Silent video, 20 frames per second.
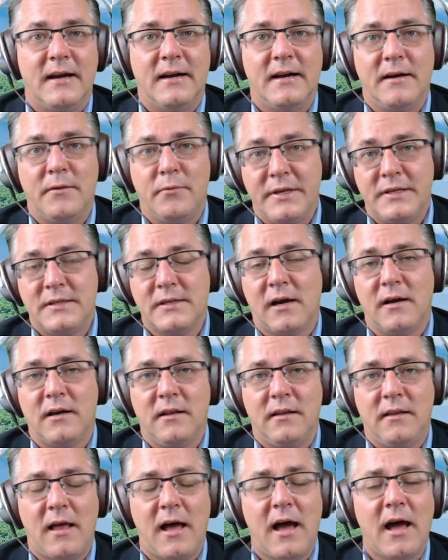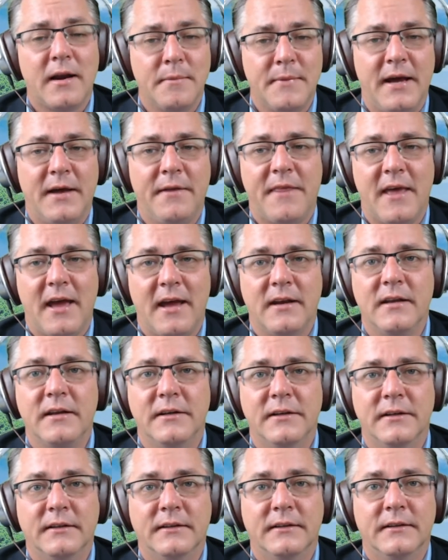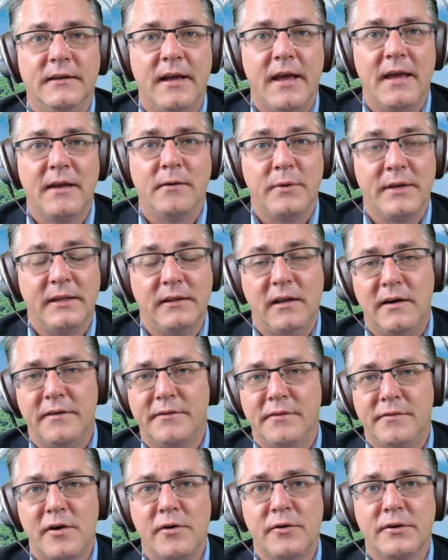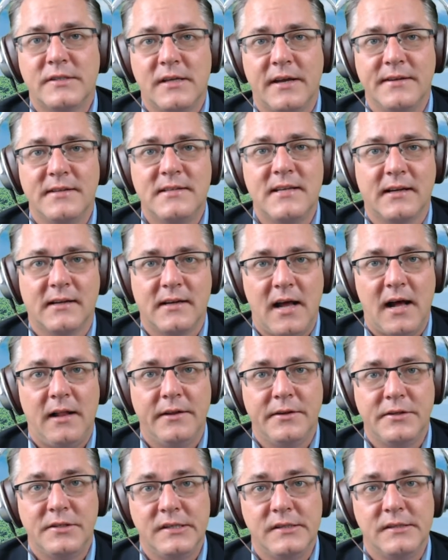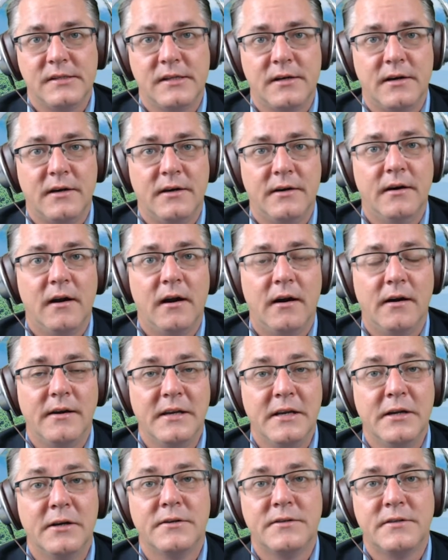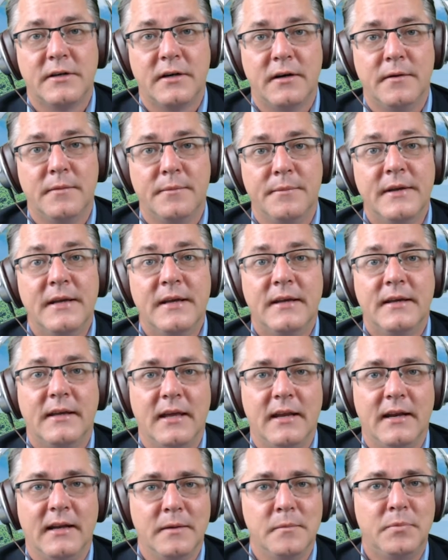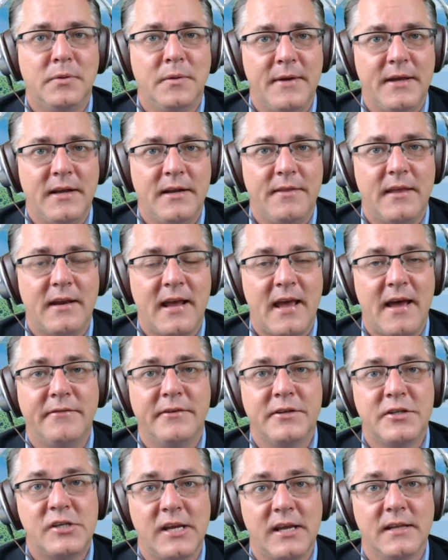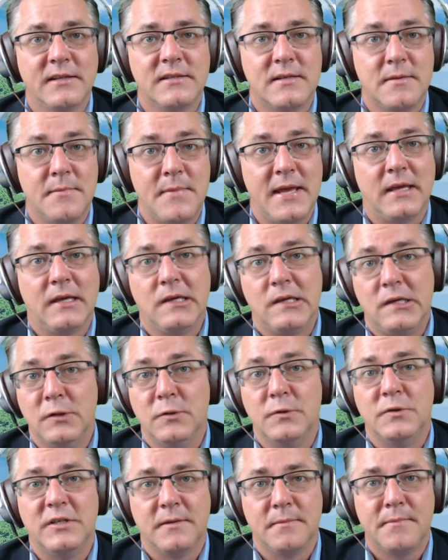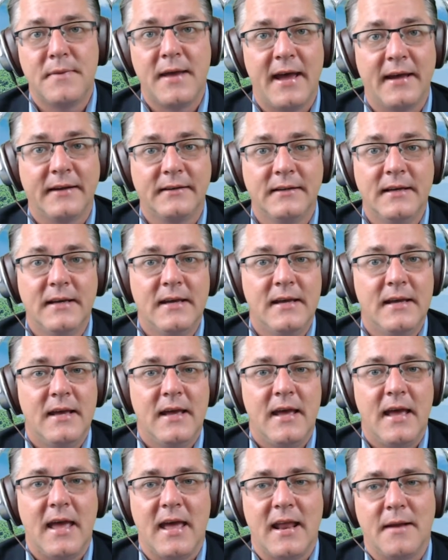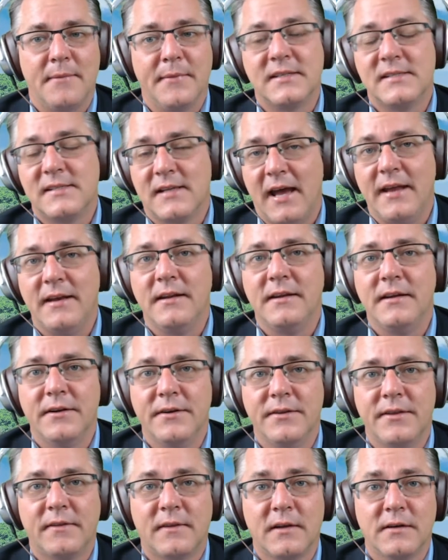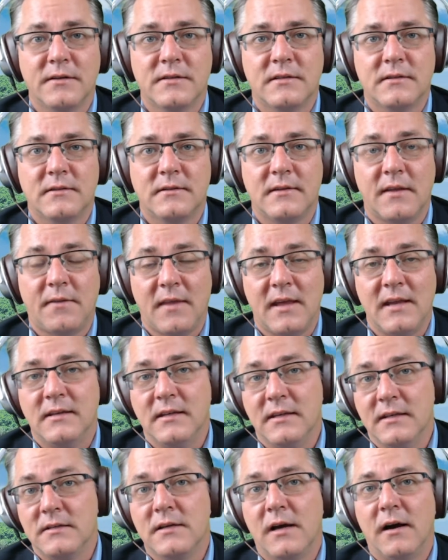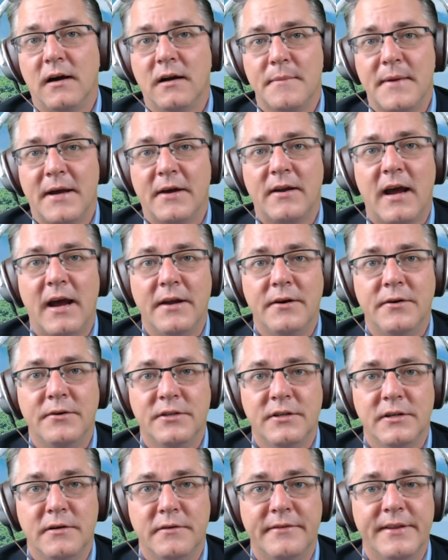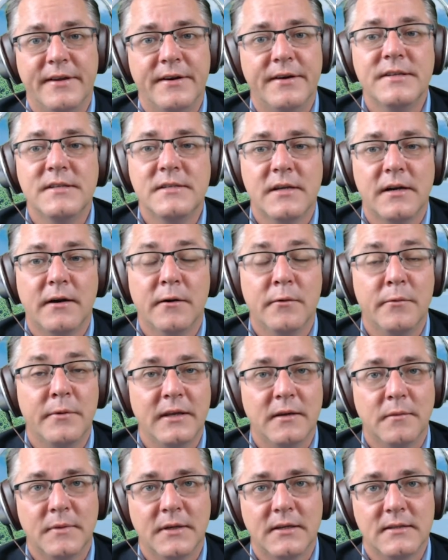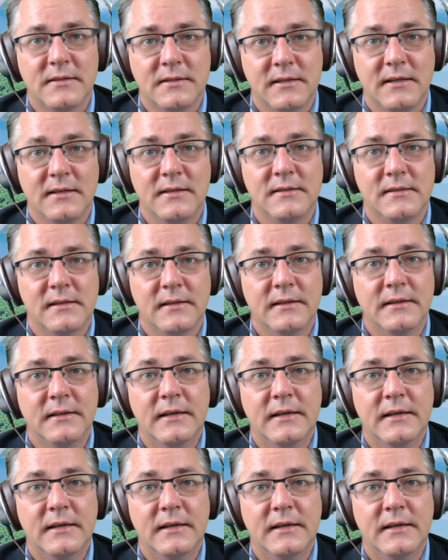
we talk a lot about that here, and we love to focus on technologies that are near term getting implemented that have a chance to make a huge impact. And I'm excited to hear that they did talk about hydrogen over there at CERAWeek, because it is a